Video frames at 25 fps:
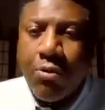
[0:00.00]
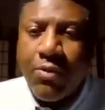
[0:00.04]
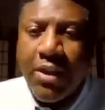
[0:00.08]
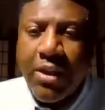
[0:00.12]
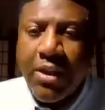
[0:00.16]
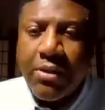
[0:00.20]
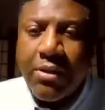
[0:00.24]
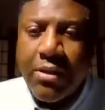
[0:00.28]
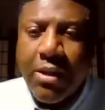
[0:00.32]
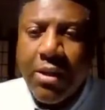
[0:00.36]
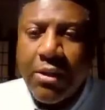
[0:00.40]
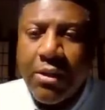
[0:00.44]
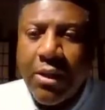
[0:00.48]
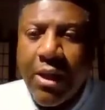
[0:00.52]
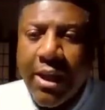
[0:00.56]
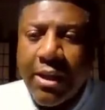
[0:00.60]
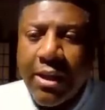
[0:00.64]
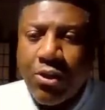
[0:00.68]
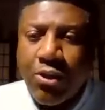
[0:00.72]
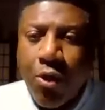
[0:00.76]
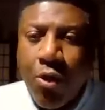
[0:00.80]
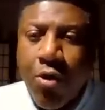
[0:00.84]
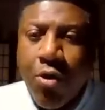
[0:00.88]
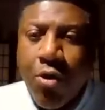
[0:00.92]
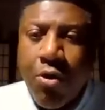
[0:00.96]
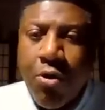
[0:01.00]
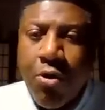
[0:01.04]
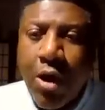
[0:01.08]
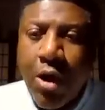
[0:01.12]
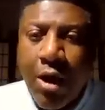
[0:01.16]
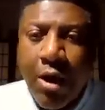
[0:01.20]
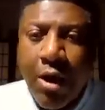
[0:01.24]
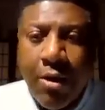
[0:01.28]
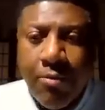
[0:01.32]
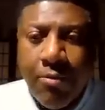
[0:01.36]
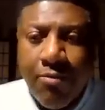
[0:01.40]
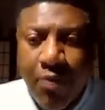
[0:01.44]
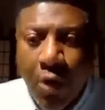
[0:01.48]

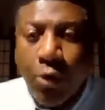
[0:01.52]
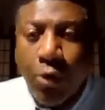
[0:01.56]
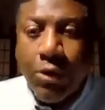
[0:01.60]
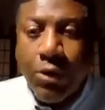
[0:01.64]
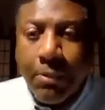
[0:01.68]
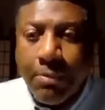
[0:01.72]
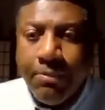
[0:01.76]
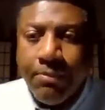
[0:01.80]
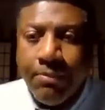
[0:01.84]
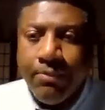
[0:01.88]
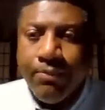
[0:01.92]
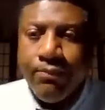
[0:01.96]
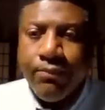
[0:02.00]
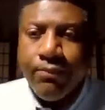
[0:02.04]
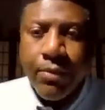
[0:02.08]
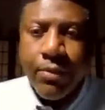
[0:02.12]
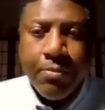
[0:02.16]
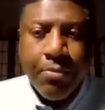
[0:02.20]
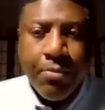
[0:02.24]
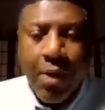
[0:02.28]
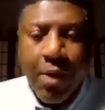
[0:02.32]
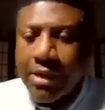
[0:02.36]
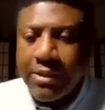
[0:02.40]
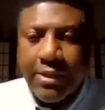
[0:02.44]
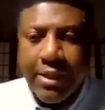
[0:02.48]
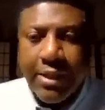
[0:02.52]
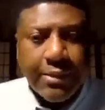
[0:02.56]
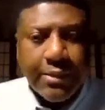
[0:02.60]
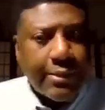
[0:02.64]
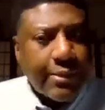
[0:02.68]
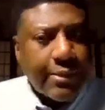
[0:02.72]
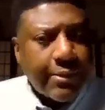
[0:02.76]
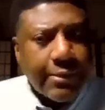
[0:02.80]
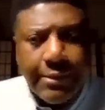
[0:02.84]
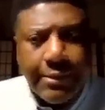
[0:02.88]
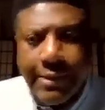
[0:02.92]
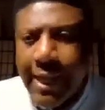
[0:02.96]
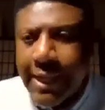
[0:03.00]
electoral voting
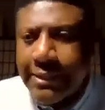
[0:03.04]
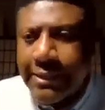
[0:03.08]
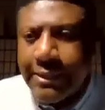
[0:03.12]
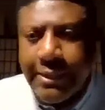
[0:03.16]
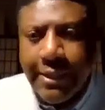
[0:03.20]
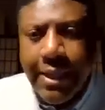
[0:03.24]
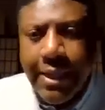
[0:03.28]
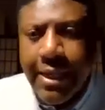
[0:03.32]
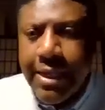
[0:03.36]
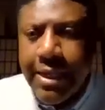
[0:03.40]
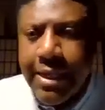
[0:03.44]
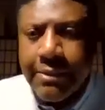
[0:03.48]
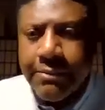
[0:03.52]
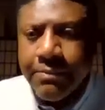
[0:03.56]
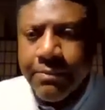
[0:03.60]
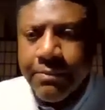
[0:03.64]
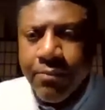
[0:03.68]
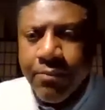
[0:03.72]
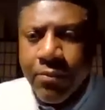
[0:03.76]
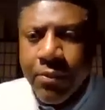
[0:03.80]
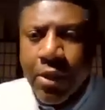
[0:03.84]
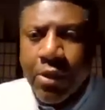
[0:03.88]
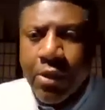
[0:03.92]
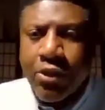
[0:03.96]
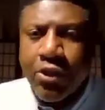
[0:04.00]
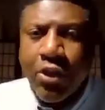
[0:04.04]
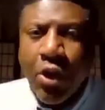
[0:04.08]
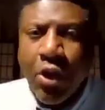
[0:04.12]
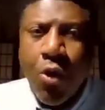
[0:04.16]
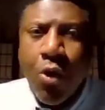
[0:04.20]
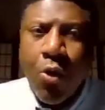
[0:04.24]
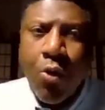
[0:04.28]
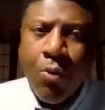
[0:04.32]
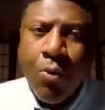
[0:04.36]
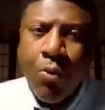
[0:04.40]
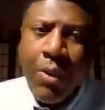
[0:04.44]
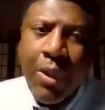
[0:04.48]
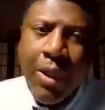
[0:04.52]
process, that's it.
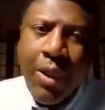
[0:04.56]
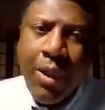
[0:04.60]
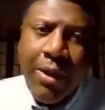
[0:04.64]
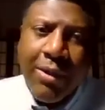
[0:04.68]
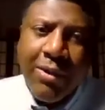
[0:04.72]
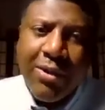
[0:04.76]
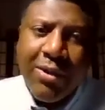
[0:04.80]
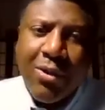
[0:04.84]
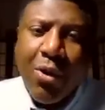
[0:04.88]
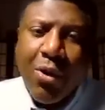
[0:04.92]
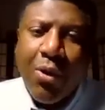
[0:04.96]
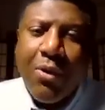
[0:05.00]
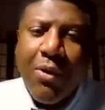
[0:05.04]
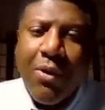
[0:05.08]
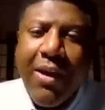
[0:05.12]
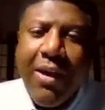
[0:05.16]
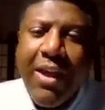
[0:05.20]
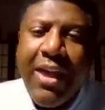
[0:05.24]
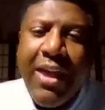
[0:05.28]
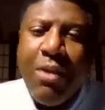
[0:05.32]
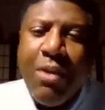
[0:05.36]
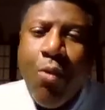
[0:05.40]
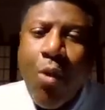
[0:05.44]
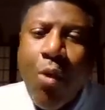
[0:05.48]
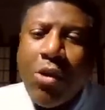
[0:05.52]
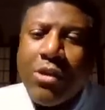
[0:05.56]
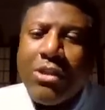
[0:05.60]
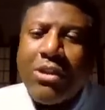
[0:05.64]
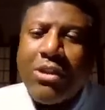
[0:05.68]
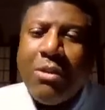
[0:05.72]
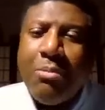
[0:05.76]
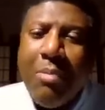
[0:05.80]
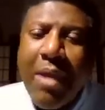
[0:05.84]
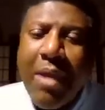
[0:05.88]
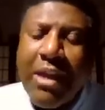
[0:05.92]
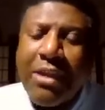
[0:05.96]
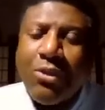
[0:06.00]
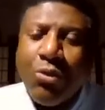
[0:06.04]
So he wanted to
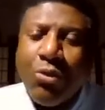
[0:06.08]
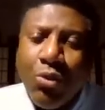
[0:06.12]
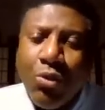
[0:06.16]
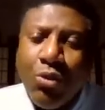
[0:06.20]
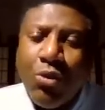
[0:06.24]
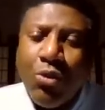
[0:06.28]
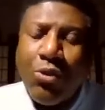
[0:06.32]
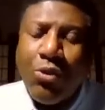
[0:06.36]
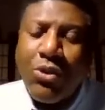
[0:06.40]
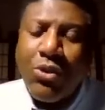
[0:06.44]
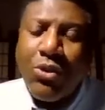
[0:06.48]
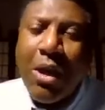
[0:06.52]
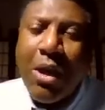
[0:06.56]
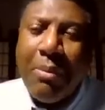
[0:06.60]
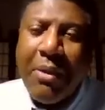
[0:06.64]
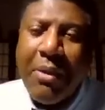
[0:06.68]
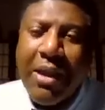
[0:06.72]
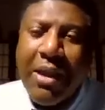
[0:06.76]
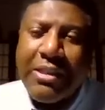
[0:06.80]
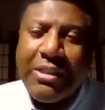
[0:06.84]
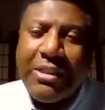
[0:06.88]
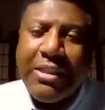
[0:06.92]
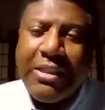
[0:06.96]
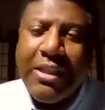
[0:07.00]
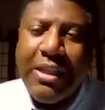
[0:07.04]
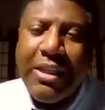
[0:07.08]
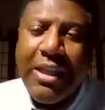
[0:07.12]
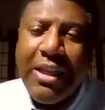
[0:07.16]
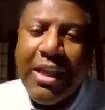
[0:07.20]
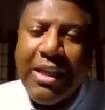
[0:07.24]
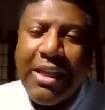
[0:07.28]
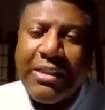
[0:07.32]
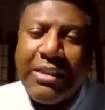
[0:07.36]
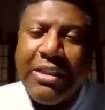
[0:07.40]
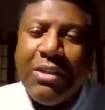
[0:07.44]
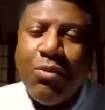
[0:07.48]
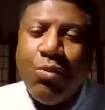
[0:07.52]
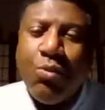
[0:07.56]
make the rules up as
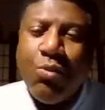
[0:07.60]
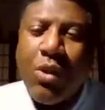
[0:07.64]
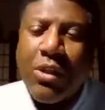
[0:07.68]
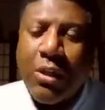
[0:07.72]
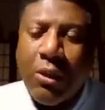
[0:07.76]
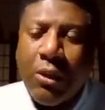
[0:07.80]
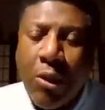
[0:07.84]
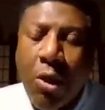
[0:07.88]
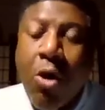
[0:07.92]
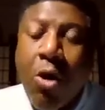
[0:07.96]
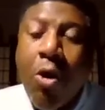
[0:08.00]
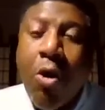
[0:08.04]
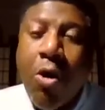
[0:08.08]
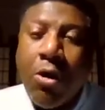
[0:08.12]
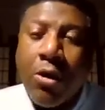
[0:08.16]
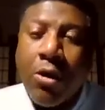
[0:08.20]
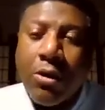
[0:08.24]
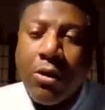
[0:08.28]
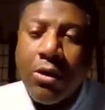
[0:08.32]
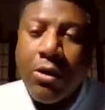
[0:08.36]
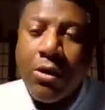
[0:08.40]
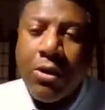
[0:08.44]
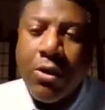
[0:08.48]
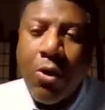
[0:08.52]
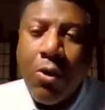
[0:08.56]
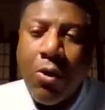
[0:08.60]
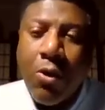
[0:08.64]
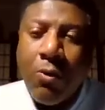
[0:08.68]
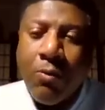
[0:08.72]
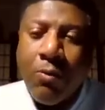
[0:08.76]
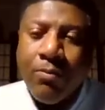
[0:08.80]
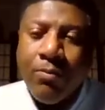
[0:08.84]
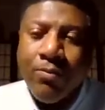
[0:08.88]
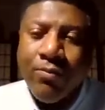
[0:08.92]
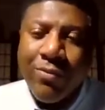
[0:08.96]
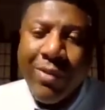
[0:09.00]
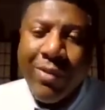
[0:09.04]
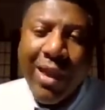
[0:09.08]
he went along,
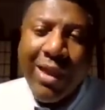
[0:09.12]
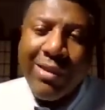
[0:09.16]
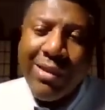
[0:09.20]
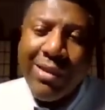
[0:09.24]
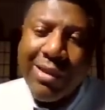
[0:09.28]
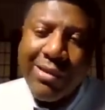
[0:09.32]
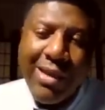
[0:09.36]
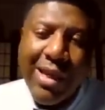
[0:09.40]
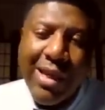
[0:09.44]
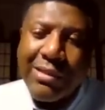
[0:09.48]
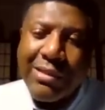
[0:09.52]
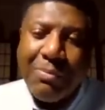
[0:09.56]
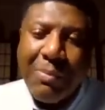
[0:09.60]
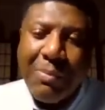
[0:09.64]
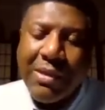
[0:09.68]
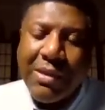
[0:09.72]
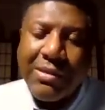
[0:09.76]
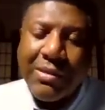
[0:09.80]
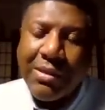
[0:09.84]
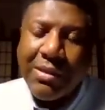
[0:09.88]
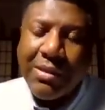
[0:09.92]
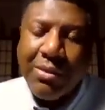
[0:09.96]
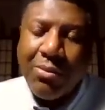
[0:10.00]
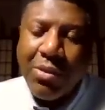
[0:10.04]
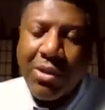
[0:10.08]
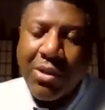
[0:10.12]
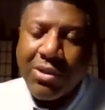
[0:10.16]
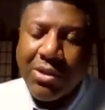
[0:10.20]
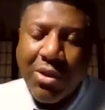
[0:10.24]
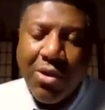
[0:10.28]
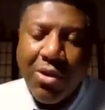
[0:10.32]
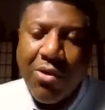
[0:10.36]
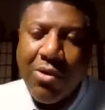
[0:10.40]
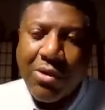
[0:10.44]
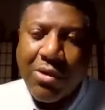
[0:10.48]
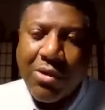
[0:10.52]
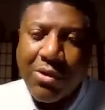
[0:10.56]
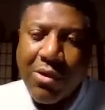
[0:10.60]
and that's basically what's
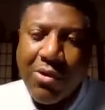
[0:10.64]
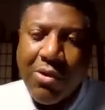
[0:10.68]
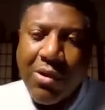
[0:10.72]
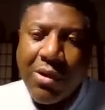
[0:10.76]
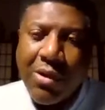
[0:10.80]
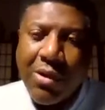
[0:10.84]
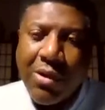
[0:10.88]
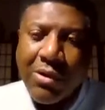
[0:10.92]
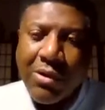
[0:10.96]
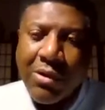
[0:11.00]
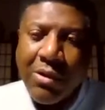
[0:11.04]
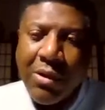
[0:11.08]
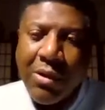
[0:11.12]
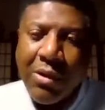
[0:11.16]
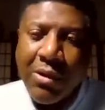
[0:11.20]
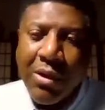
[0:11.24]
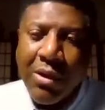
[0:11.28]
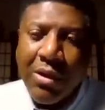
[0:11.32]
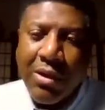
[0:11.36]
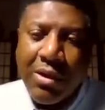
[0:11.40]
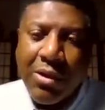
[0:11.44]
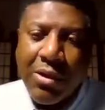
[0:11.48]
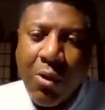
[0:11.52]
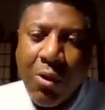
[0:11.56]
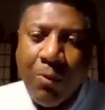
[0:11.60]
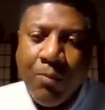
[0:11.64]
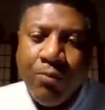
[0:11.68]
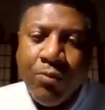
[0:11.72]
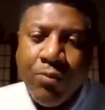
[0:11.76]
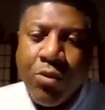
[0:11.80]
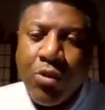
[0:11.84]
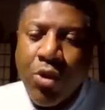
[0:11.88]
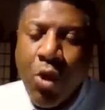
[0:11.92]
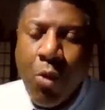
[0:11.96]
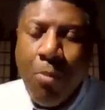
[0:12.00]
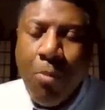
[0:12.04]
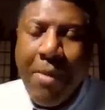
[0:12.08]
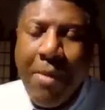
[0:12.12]
going on.
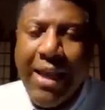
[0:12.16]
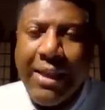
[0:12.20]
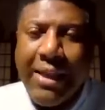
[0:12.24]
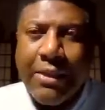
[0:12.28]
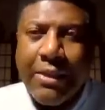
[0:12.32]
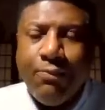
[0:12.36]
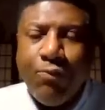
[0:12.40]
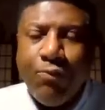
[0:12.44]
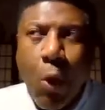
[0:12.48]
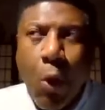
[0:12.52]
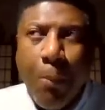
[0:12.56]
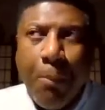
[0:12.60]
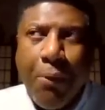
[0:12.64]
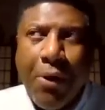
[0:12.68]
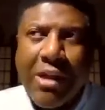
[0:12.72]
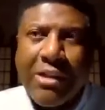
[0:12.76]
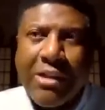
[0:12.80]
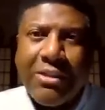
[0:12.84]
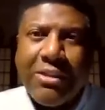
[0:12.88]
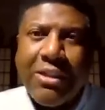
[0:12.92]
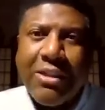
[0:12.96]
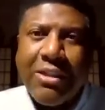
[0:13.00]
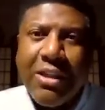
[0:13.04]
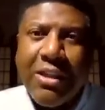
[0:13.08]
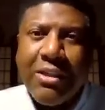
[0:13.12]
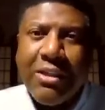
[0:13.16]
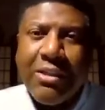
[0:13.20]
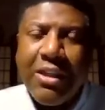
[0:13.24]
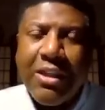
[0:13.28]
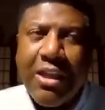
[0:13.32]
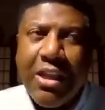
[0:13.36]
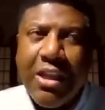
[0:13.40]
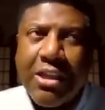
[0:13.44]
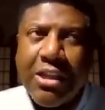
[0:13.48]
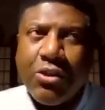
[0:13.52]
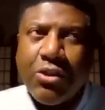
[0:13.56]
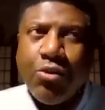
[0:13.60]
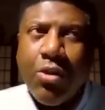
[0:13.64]
No president in the
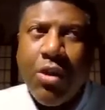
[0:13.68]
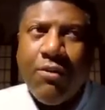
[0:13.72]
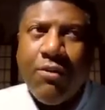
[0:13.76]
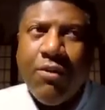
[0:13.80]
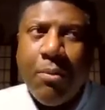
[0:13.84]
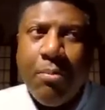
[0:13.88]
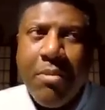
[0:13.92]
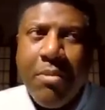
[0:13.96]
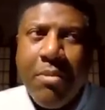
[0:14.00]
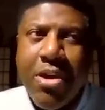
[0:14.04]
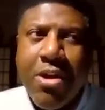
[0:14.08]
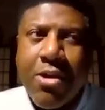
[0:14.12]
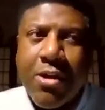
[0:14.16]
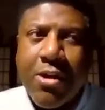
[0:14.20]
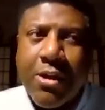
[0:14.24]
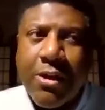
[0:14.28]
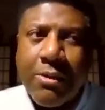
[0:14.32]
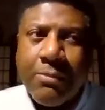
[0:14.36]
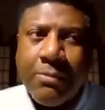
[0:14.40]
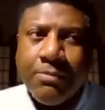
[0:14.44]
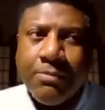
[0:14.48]
history of America,